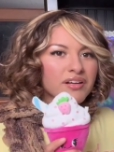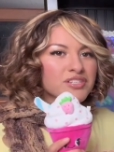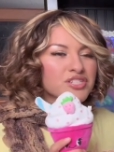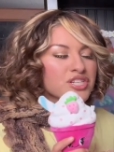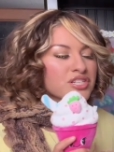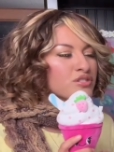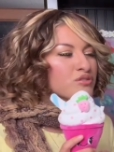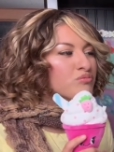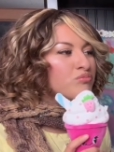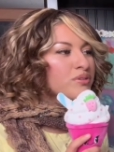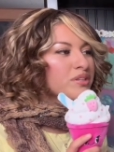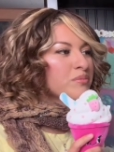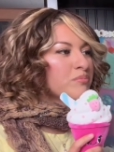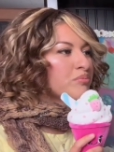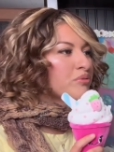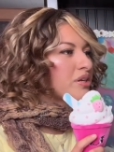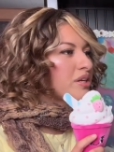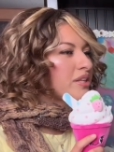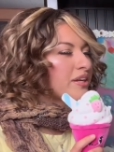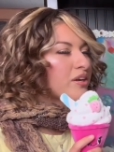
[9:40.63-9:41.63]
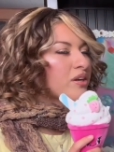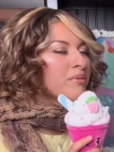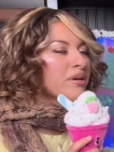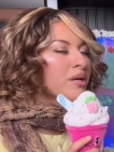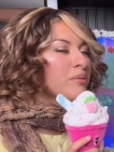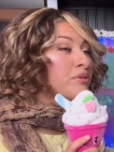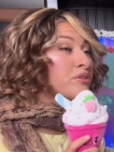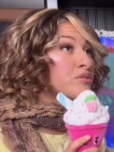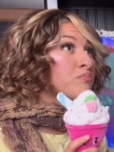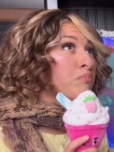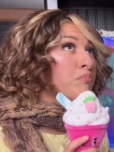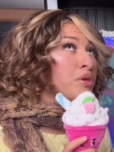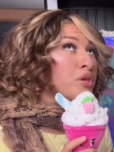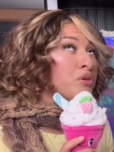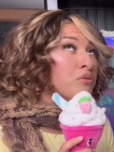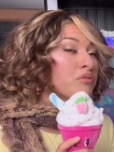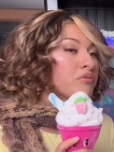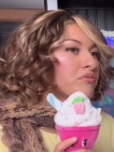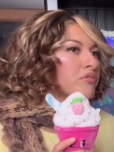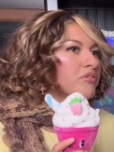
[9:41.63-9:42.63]
She has this really pretty, like her makeup looks
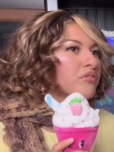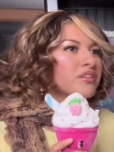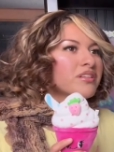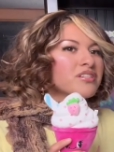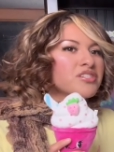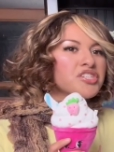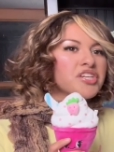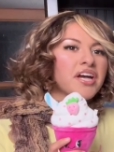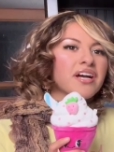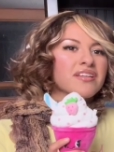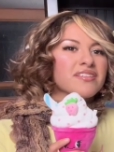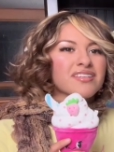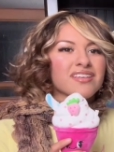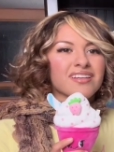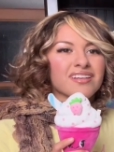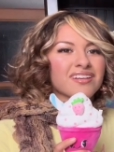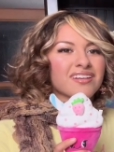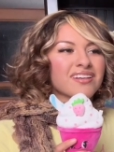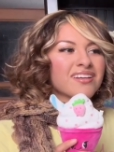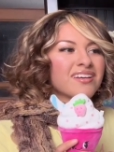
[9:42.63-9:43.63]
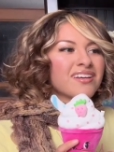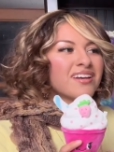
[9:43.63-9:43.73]
beautiful, and then she has like